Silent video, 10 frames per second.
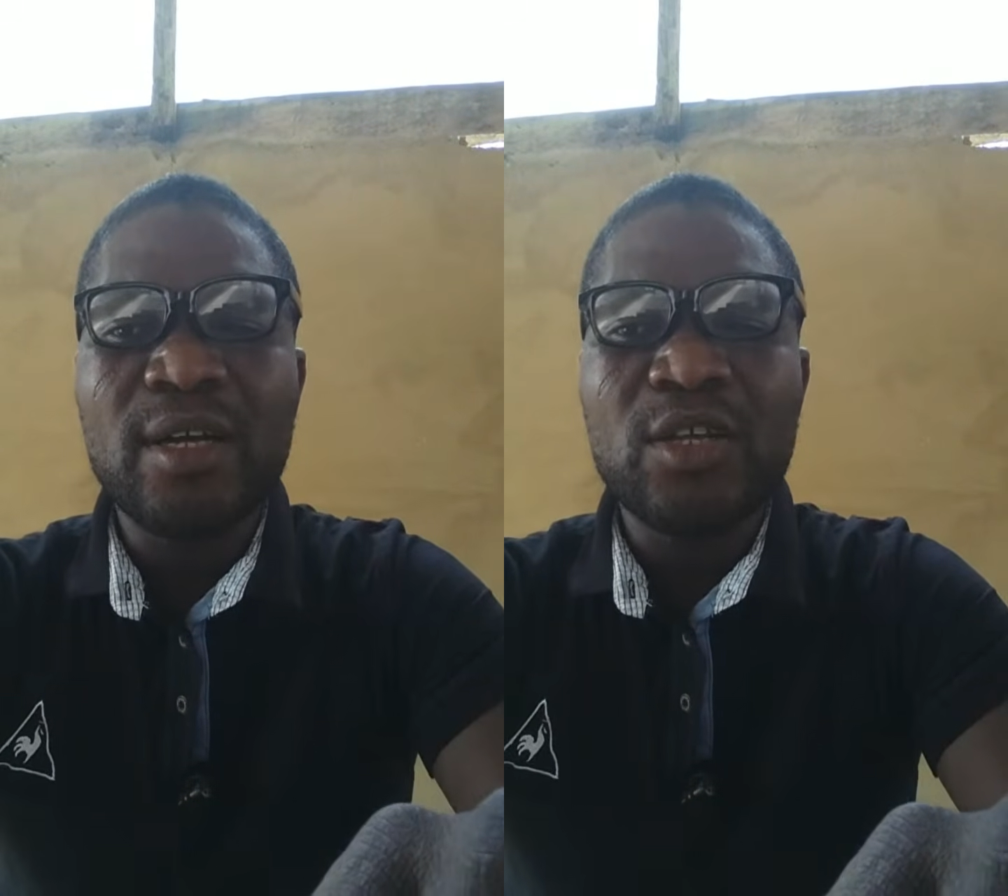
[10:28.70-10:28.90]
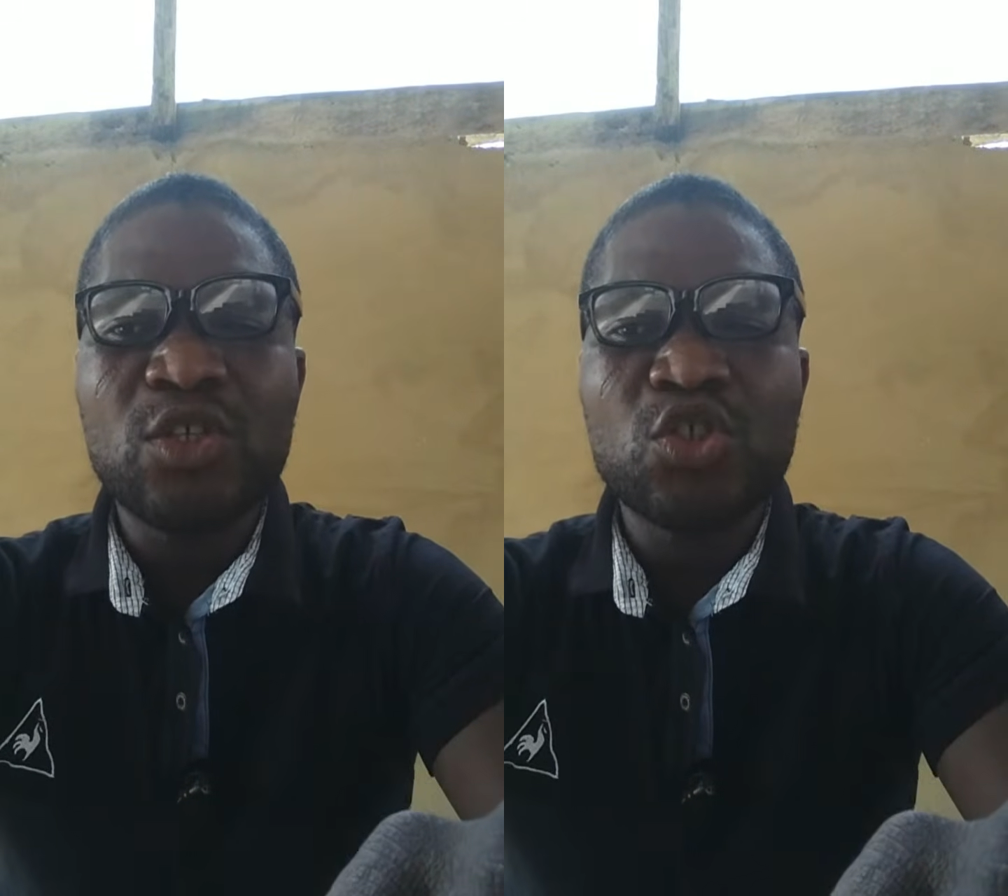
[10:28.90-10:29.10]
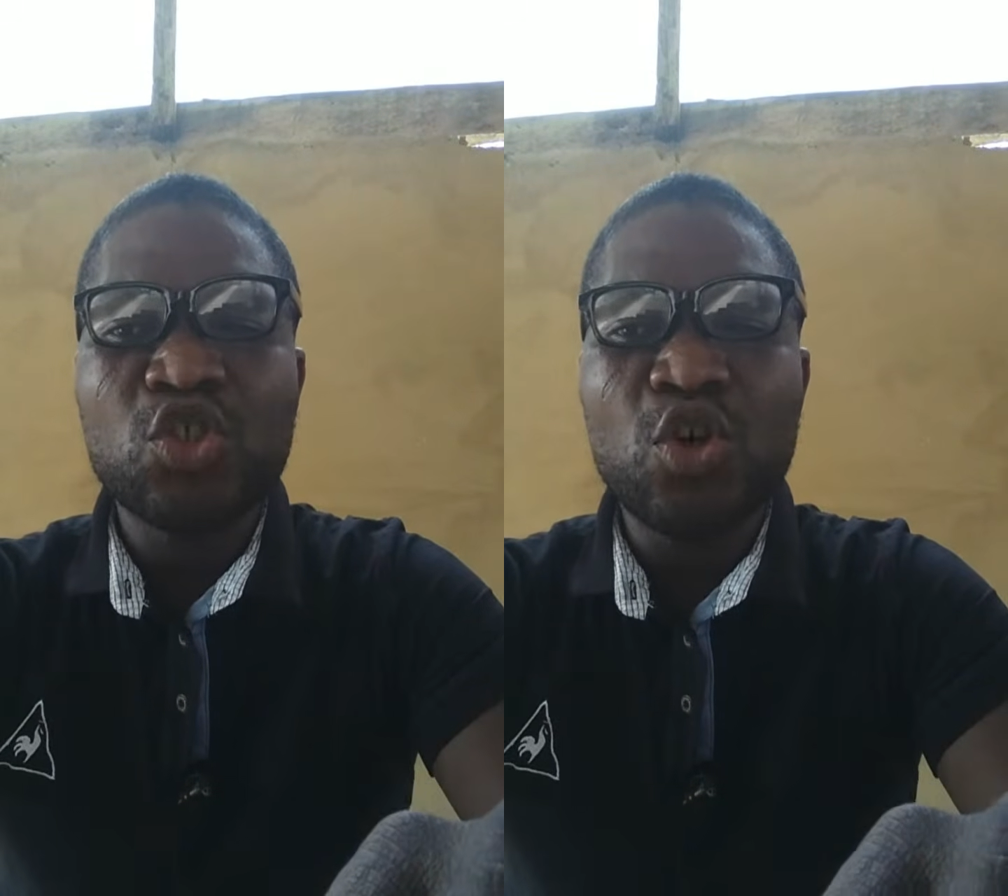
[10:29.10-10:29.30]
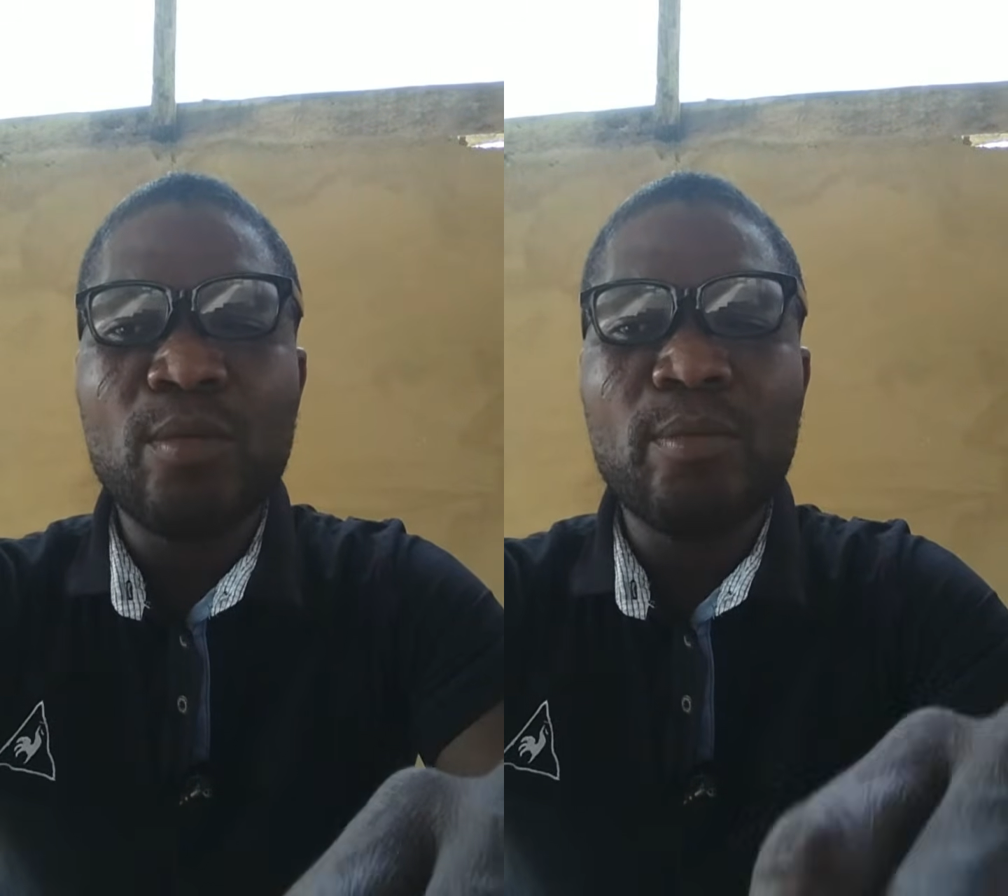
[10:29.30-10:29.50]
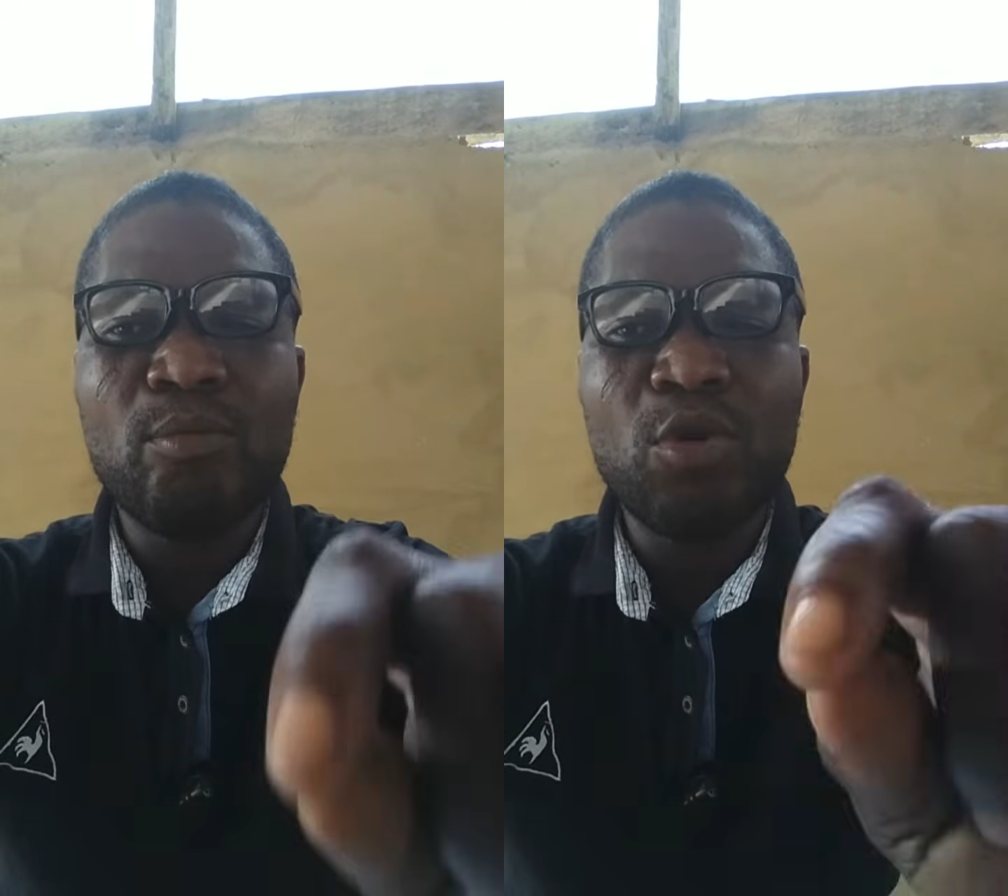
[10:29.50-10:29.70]

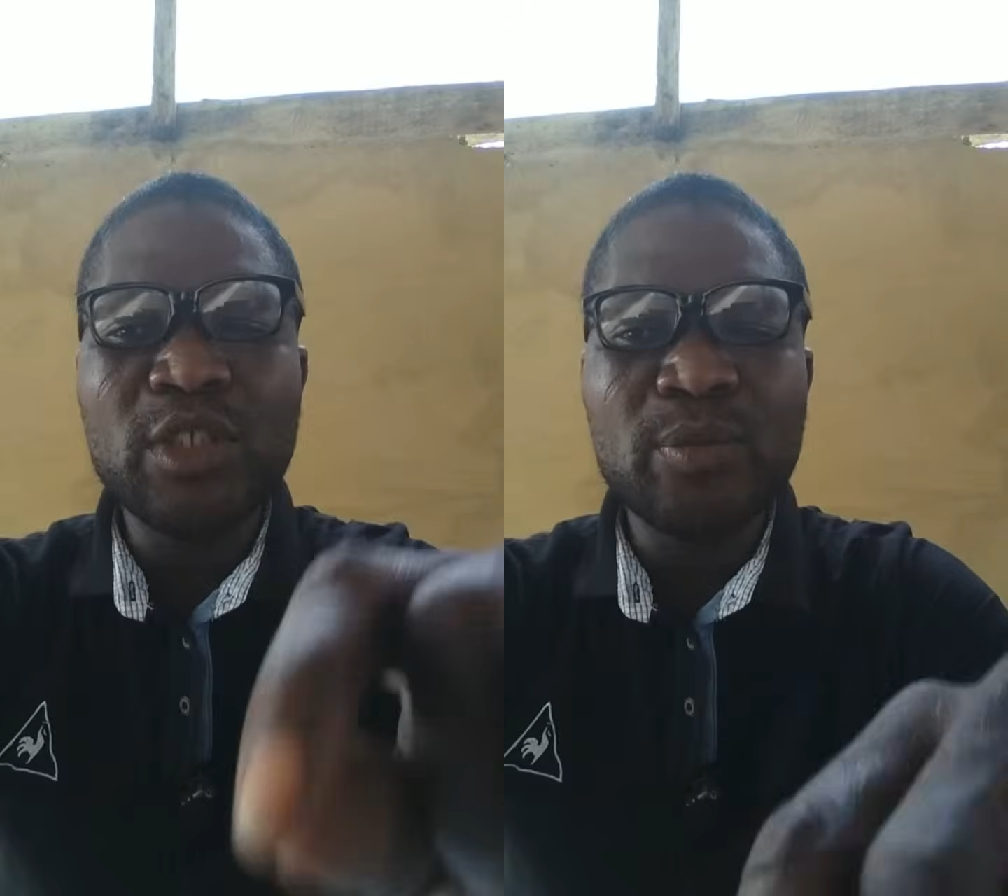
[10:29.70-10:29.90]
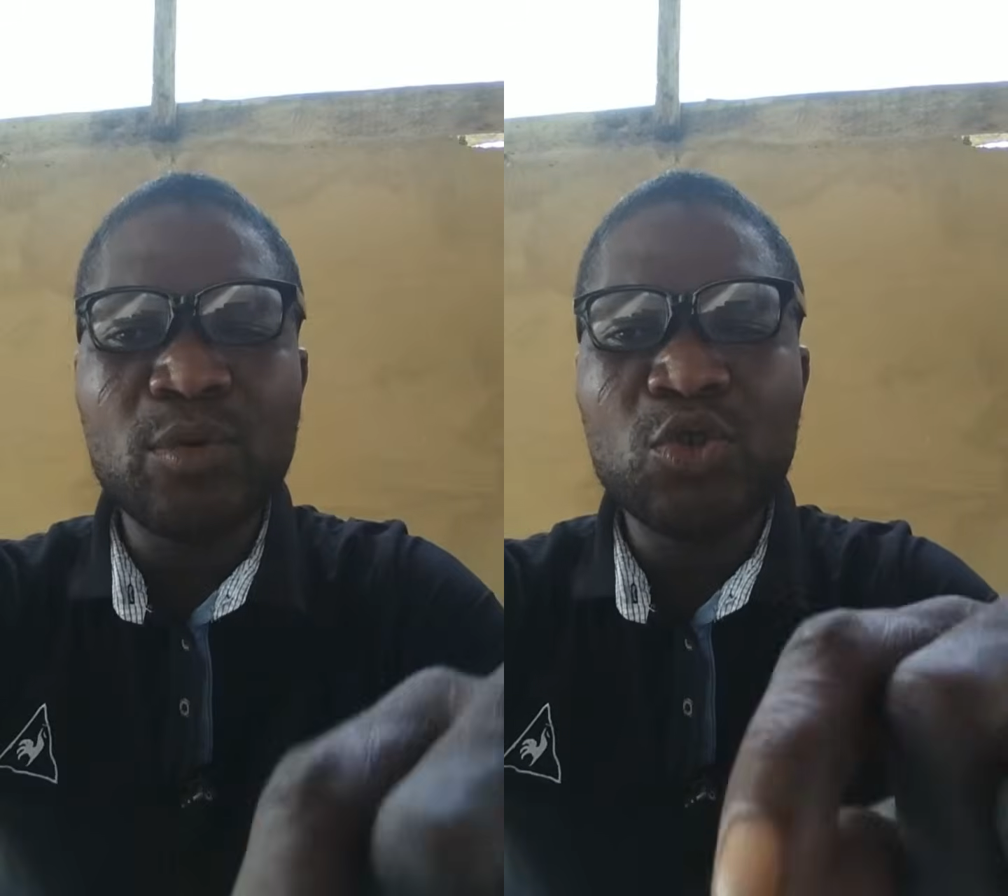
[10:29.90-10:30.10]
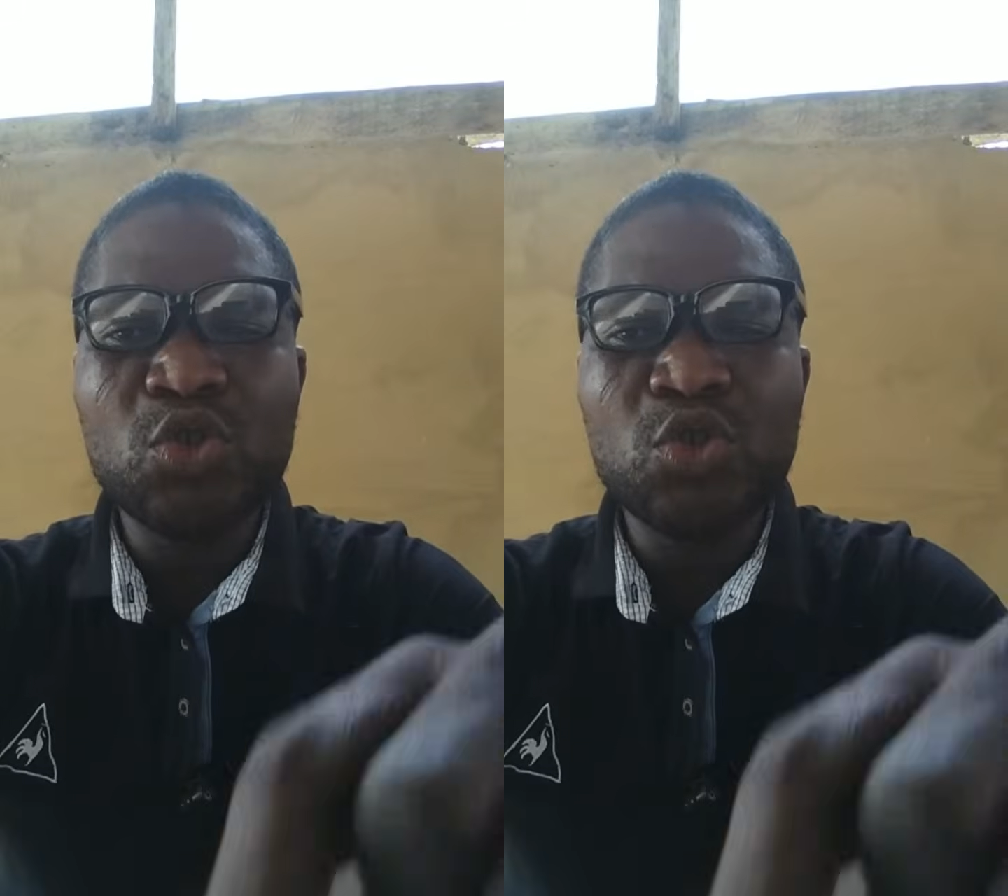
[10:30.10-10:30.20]
some multiple